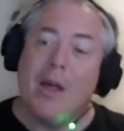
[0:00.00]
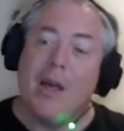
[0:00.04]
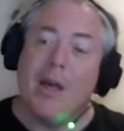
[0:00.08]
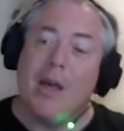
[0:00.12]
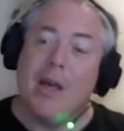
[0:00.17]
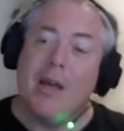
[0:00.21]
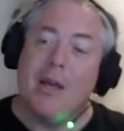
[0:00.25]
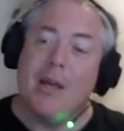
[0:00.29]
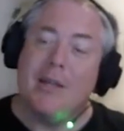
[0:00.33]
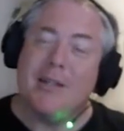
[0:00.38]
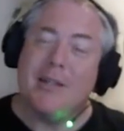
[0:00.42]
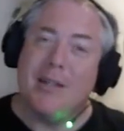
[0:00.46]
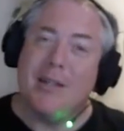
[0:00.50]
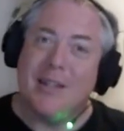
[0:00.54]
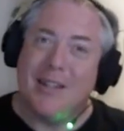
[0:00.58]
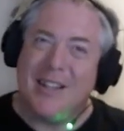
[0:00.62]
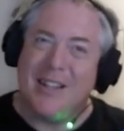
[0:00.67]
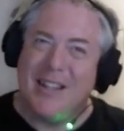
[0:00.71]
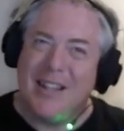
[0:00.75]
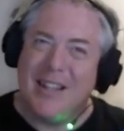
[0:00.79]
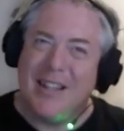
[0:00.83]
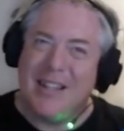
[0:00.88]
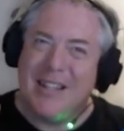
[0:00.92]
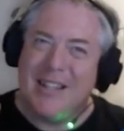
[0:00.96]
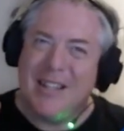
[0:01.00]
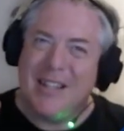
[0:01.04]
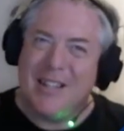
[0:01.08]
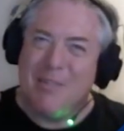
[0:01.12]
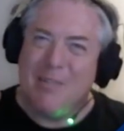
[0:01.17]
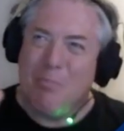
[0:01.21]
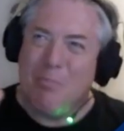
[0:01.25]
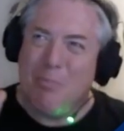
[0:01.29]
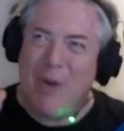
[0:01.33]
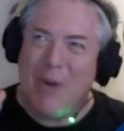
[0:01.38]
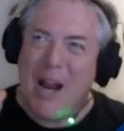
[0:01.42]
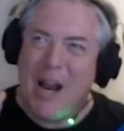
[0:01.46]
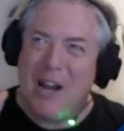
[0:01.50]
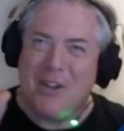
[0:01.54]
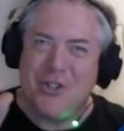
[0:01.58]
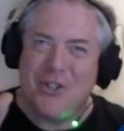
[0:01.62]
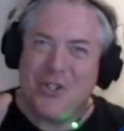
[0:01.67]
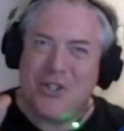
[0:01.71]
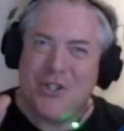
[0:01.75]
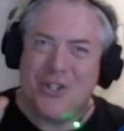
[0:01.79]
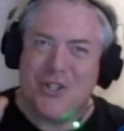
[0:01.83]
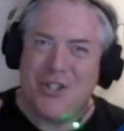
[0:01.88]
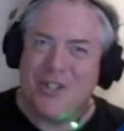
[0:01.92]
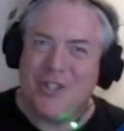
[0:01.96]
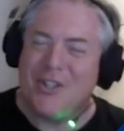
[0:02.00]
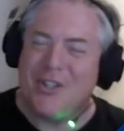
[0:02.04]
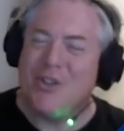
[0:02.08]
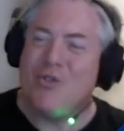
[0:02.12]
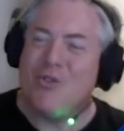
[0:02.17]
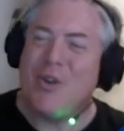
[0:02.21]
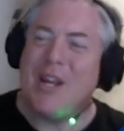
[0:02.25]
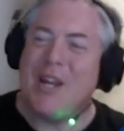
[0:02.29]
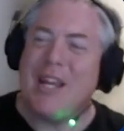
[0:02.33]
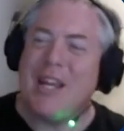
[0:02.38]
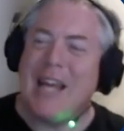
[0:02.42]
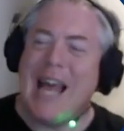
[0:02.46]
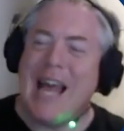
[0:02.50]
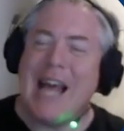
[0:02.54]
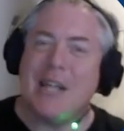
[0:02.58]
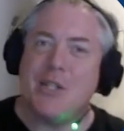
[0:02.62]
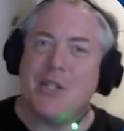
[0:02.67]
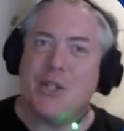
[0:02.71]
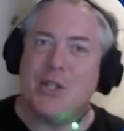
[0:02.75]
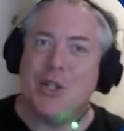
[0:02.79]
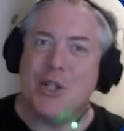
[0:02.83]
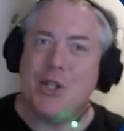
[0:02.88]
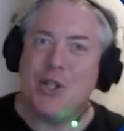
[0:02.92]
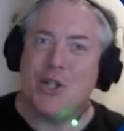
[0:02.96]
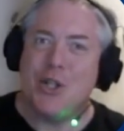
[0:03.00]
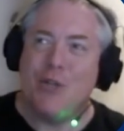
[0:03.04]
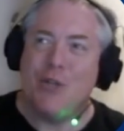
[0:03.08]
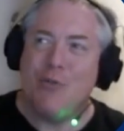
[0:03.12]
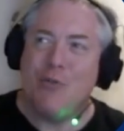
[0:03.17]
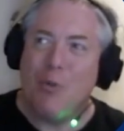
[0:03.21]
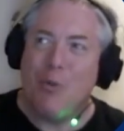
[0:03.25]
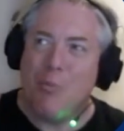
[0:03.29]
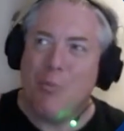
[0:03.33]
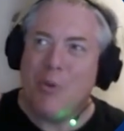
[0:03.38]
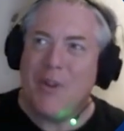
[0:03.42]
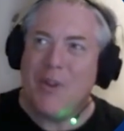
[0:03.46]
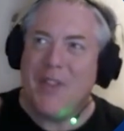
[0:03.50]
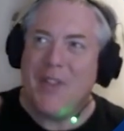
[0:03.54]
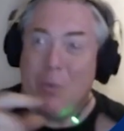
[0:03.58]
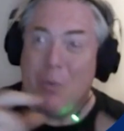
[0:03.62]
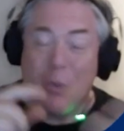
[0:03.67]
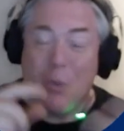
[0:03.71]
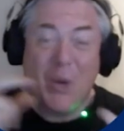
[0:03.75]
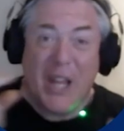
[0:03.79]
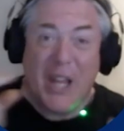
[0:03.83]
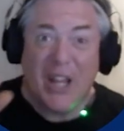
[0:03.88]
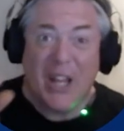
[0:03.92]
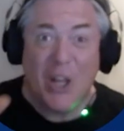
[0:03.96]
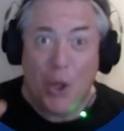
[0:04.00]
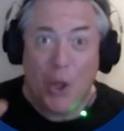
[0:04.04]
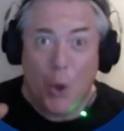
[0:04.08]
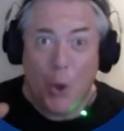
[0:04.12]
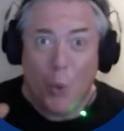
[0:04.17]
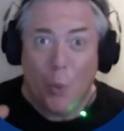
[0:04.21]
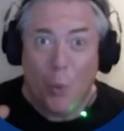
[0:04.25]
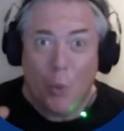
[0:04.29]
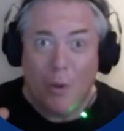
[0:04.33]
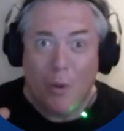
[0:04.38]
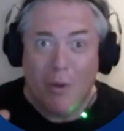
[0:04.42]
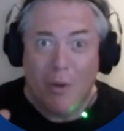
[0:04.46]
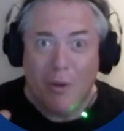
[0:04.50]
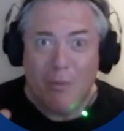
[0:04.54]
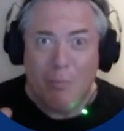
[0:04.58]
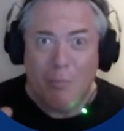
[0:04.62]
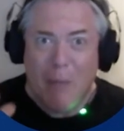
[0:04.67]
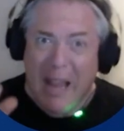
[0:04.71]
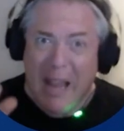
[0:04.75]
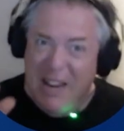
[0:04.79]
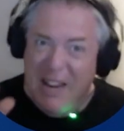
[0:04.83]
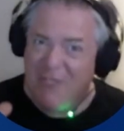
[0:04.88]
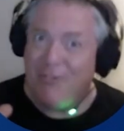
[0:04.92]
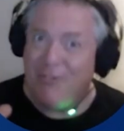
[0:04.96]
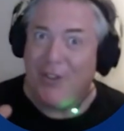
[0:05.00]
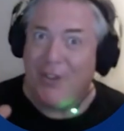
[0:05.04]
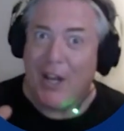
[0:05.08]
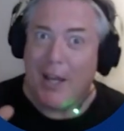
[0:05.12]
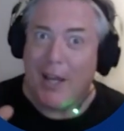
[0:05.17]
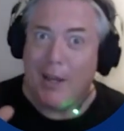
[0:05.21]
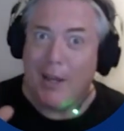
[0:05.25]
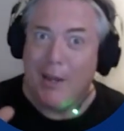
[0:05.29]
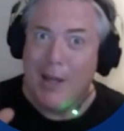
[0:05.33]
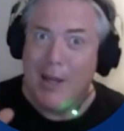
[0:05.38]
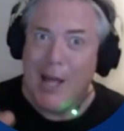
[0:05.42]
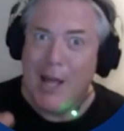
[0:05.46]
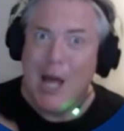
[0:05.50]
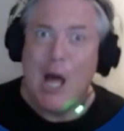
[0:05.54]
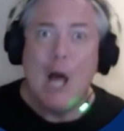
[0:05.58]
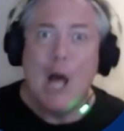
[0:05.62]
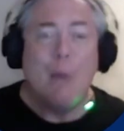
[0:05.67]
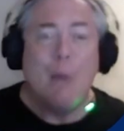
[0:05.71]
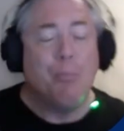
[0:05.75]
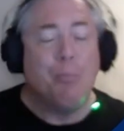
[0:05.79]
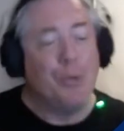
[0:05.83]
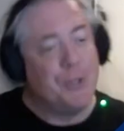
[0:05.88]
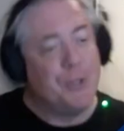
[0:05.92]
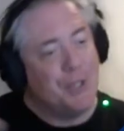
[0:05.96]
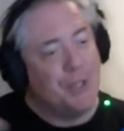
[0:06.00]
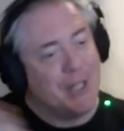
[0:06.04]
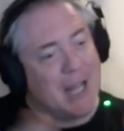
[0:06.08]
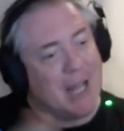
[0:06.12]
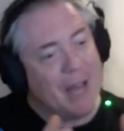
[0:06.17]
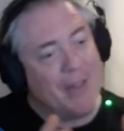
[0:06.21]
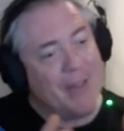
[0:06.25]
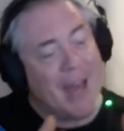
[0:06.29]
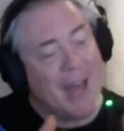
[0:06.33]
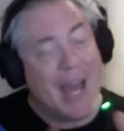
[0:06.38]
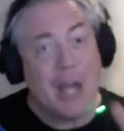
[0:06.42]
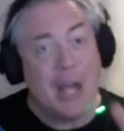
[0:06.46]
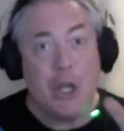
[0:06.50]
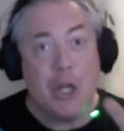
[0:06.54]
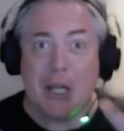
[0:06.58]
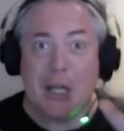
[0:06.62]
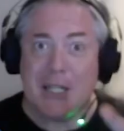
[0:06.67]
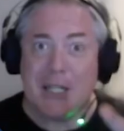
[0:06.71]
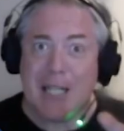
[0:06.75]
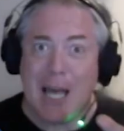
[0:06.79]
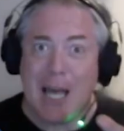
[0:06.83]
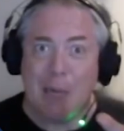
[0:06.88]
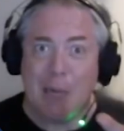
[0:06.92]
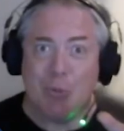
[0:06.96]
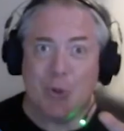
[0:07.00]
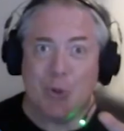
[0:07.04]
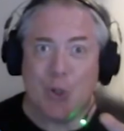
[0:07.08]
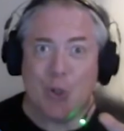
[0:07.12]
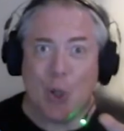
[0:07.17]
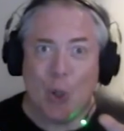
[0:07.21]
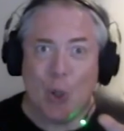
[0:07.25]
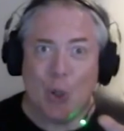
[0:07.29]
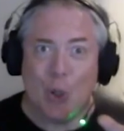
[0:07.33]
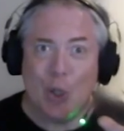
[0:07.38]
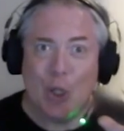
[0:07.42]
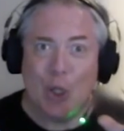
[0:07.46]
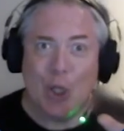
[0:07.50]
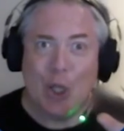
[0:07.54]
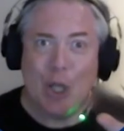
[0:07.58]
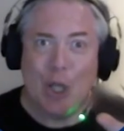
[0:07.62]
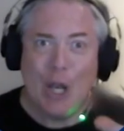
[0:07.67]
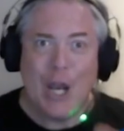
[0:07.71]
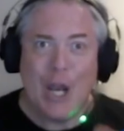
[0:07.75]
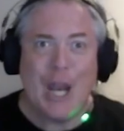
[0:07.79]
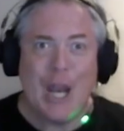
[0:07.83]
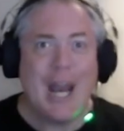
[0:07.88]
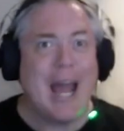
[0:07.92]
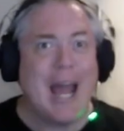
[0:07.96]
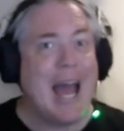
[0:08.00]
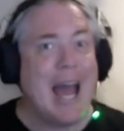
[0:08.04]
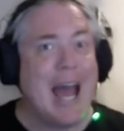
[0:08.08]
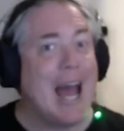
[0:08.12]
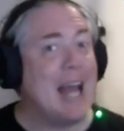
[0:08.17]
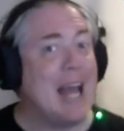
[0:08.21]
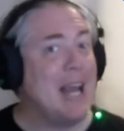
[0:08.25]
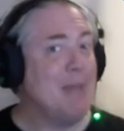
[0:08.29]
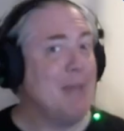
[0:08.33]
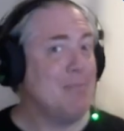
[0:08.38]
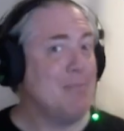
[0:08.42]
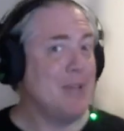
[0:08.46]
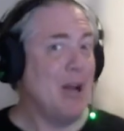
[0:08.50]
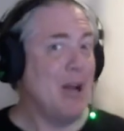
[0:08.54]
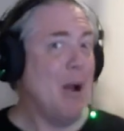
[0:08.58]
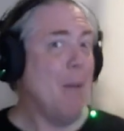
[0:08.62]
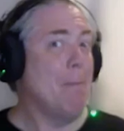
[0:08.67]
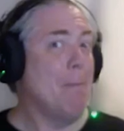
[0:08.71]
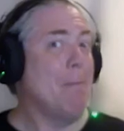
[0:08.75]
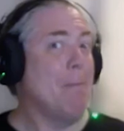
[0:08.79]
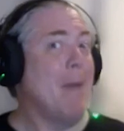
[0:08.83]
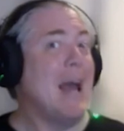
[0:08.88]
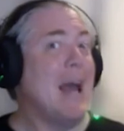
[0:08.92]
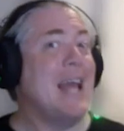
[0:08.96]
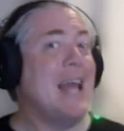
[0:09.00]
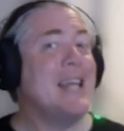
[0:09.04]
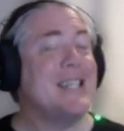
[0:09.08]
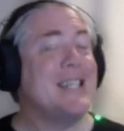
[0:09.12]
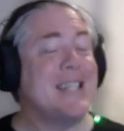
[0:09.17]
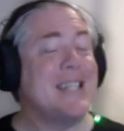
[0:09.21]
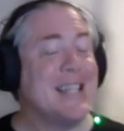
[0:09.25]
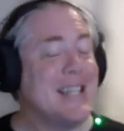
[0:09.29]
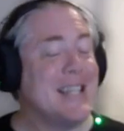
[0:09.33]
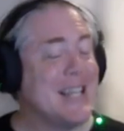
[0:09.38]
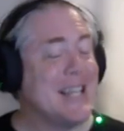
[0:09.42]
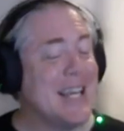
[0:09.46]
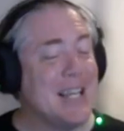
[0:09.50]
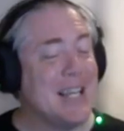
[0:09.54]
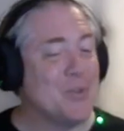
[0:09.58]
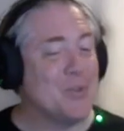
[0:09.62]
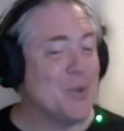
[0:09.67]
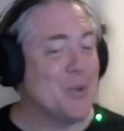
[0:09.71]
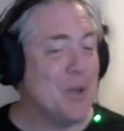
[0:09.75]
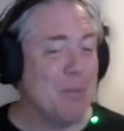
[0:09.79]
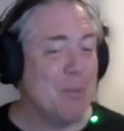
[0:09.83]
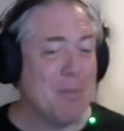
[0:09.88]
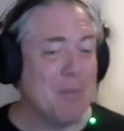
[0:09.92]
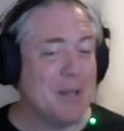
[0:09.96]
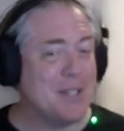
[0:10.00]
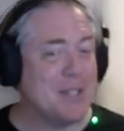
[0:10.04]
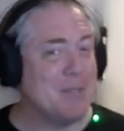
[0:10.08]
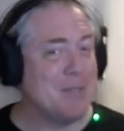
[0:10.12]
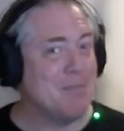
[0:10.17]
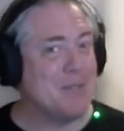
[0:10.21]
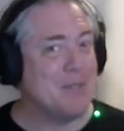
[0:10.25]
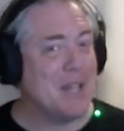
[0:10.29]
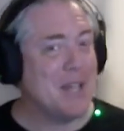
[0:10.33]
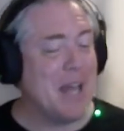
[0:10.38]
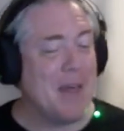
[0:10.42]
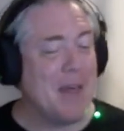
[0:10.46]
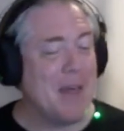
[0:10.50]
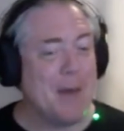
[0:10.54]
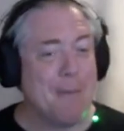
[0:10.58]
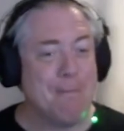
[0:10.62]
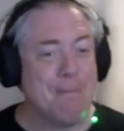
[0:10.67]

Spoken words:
is a brownish green gas that if you breathe it in will kill you painfully. Put it together and you get table salt. Atoms are amazing things when you mix them together.